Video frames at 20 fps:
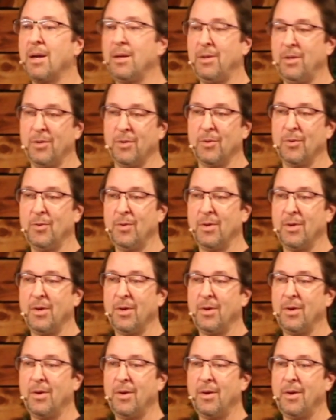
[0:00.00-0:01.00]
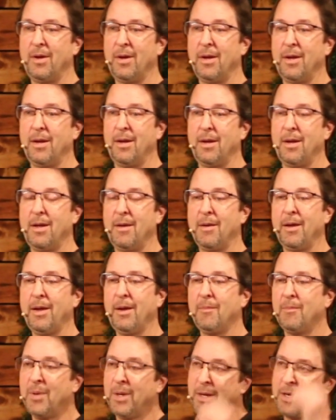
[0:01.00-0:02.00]
you
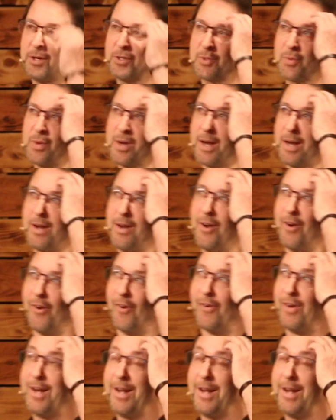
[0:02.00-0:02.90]
but here's what I know.